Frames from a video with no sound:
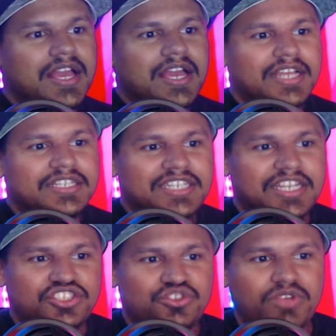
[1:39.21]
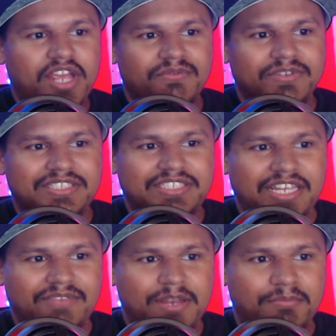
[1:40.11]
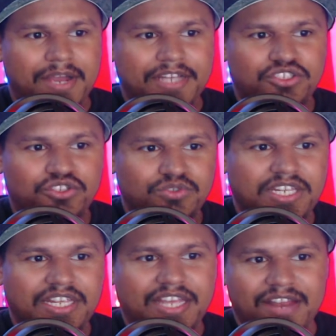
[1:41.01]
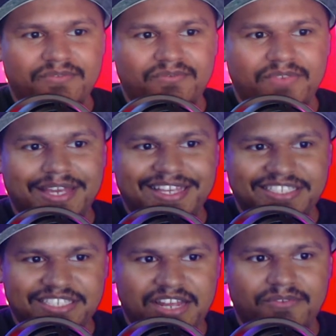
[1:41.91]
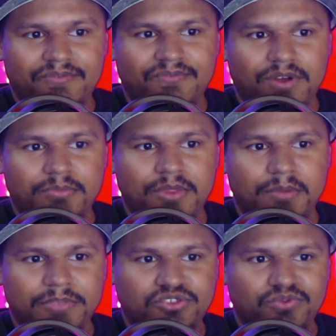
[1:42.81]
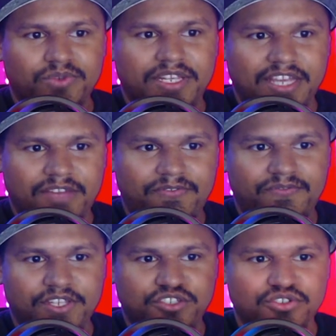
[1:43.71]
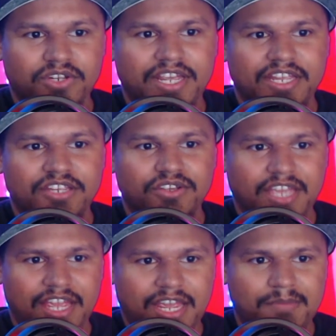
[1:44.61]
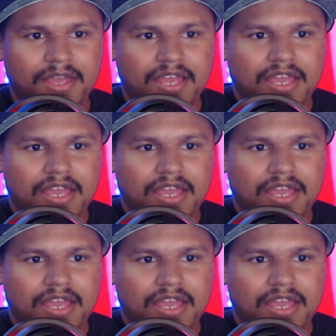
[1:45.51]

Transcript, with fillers: It says you can receive it by choosing Get via Internet from the Mystery Gift feature in your game,